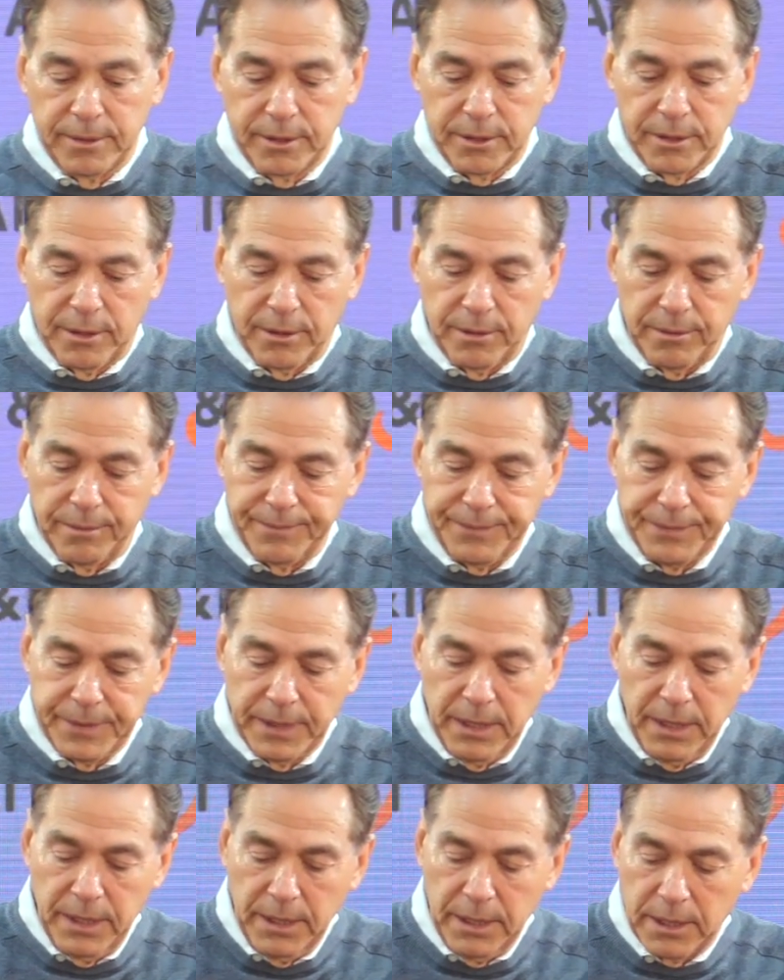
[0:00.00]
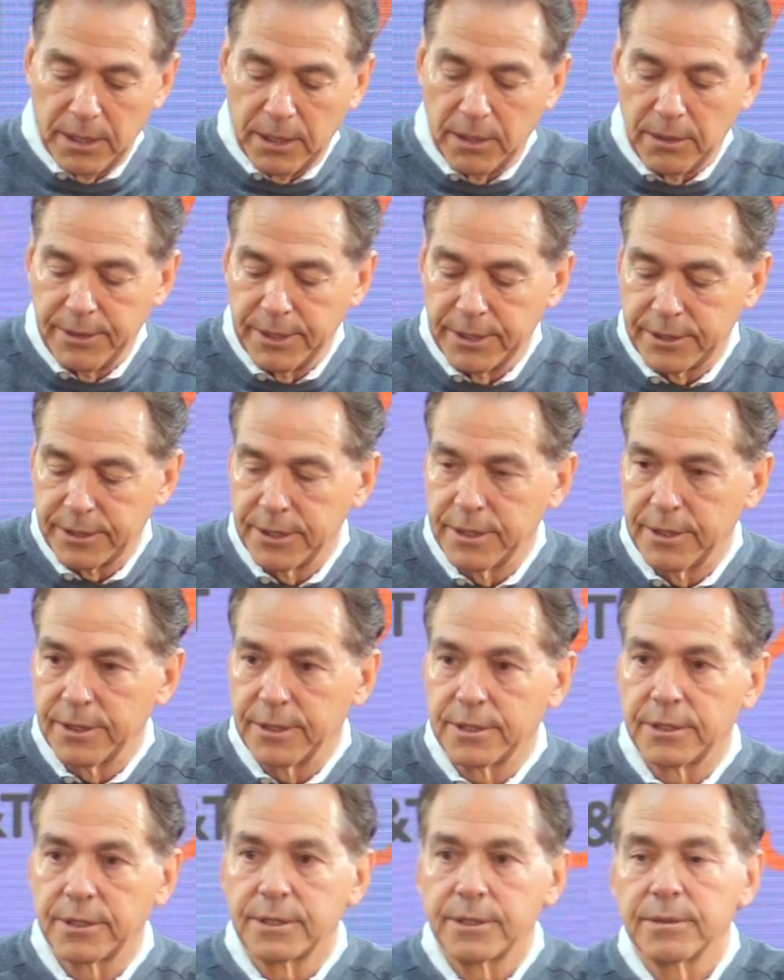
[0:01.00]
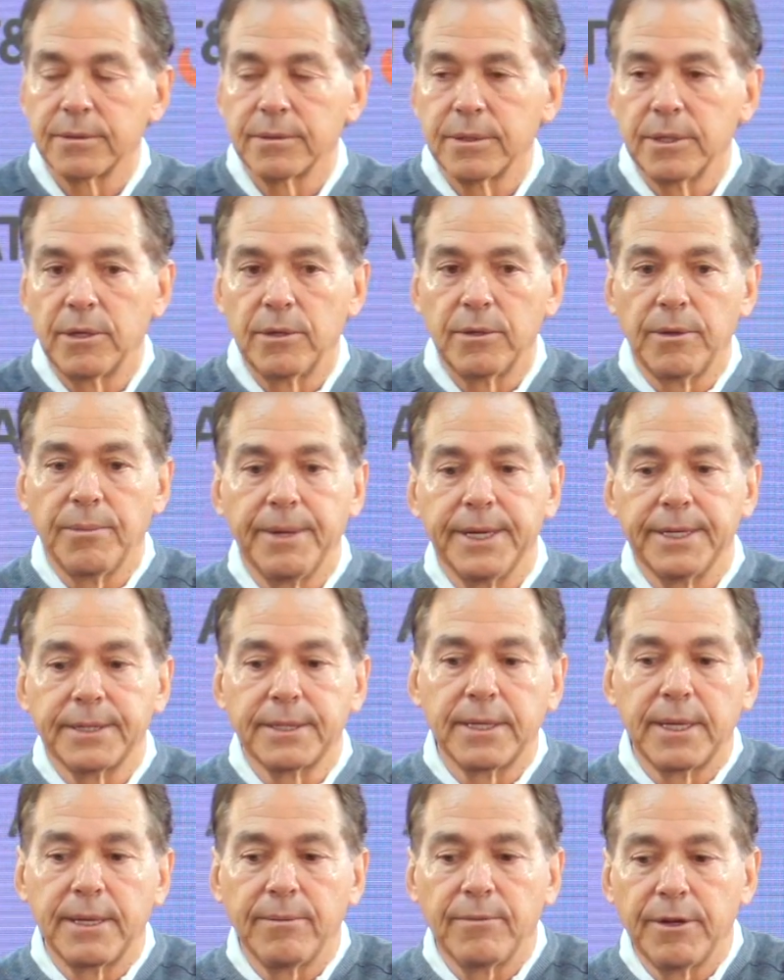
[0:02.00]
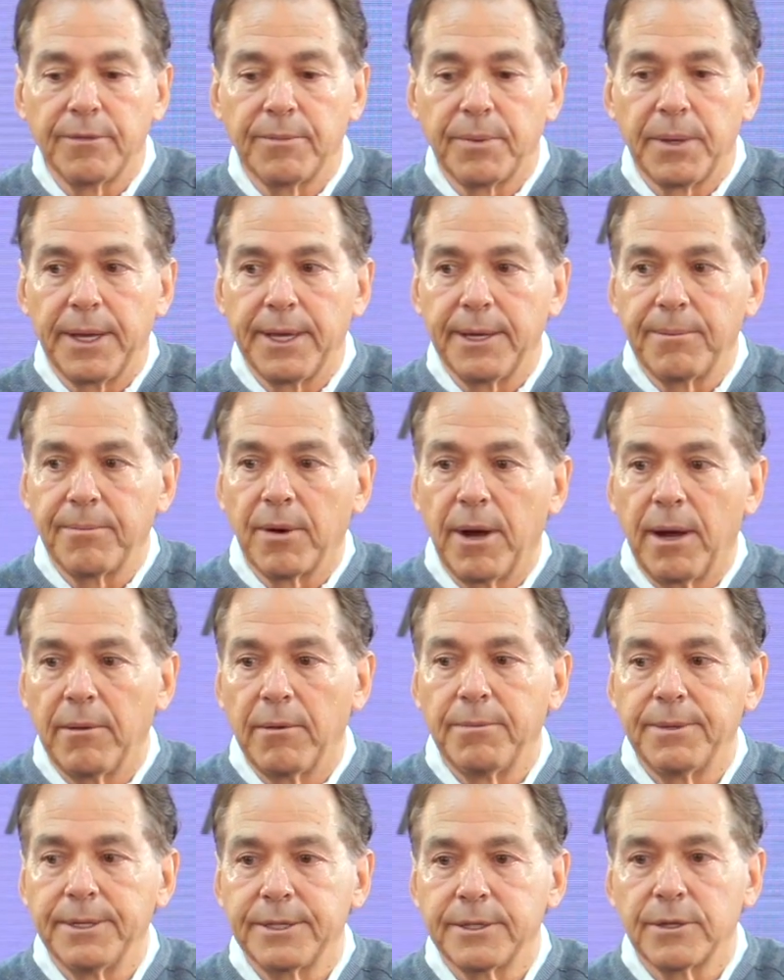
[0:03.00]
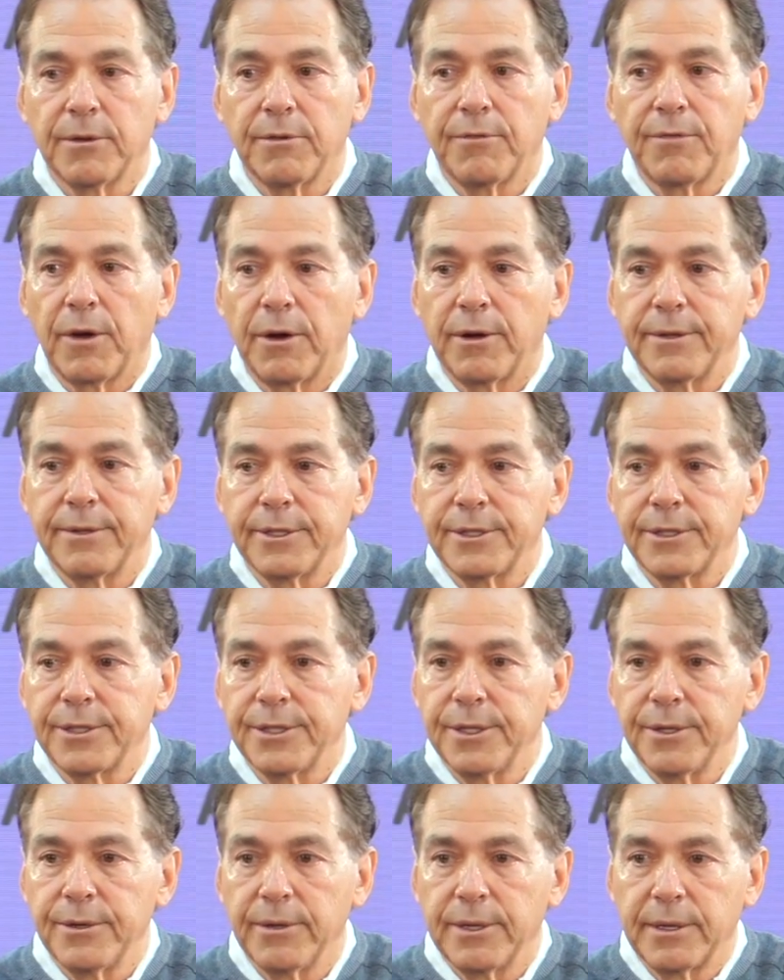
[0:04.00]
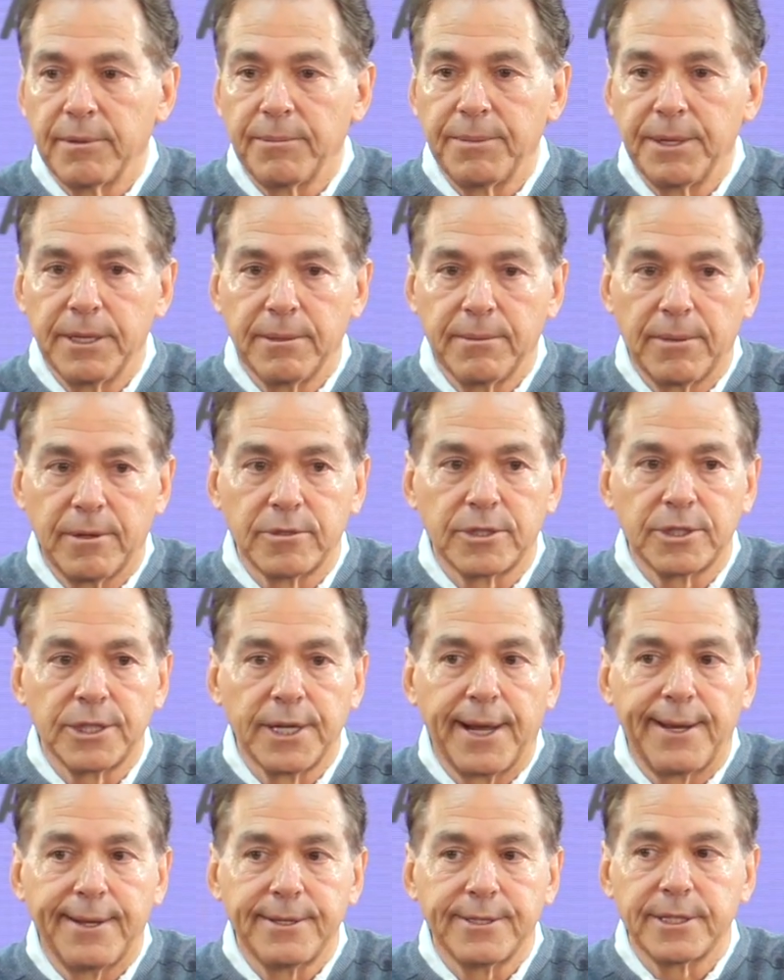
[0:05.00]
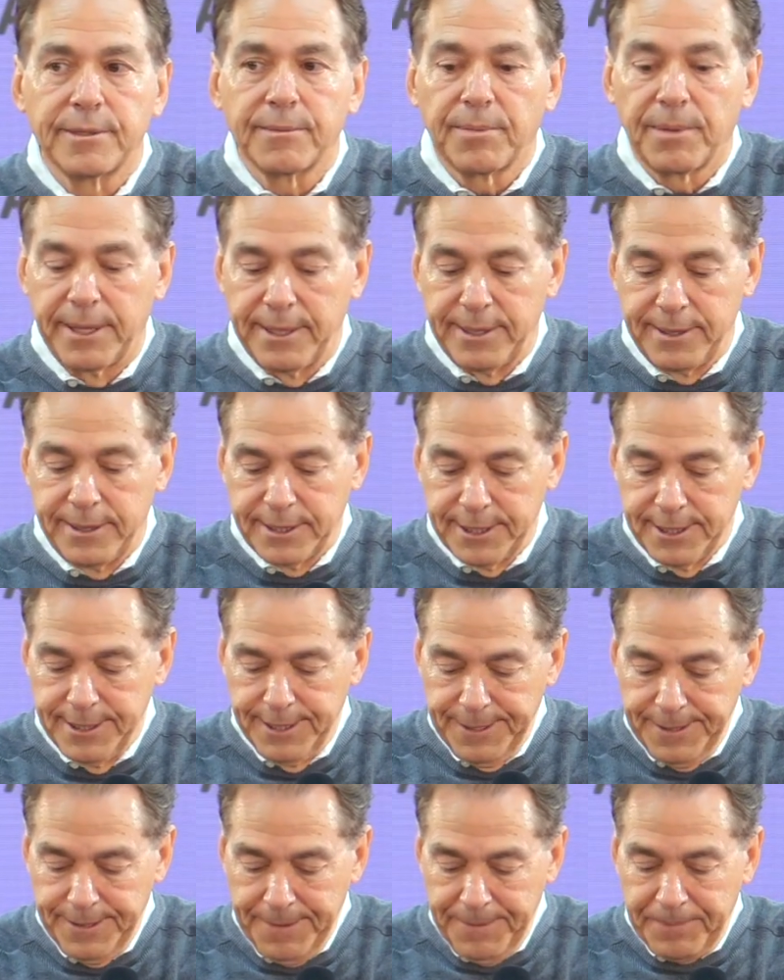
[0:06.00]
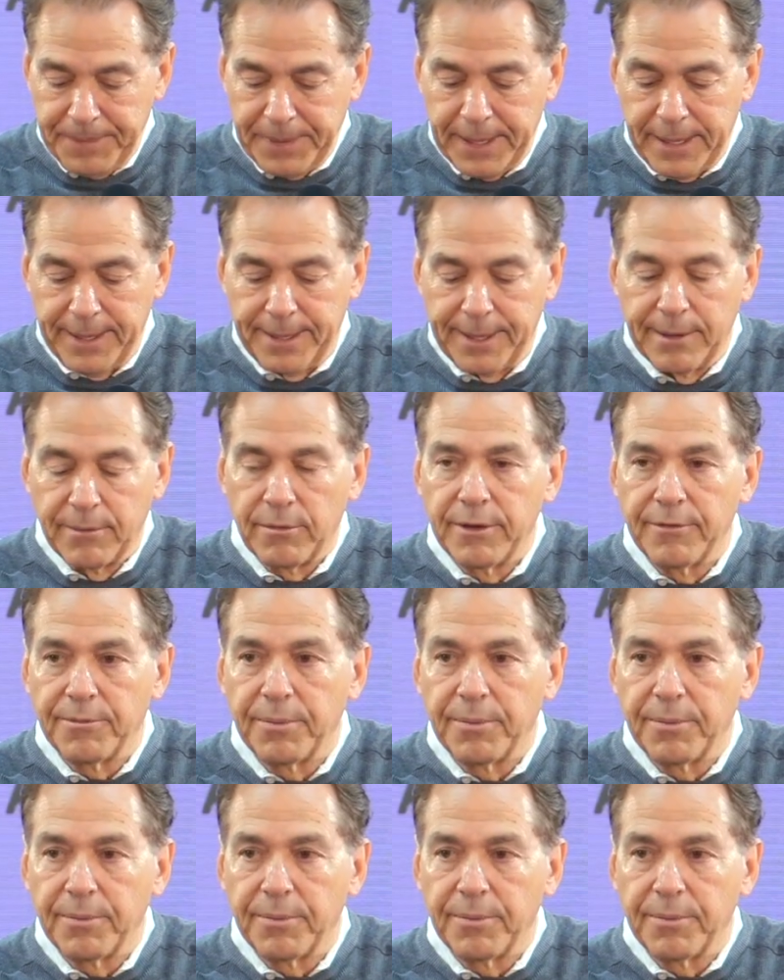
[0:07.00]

So, you know, this is, you know, the best team we've played probably so far this year, and it'll be the most challenging place uh, that we've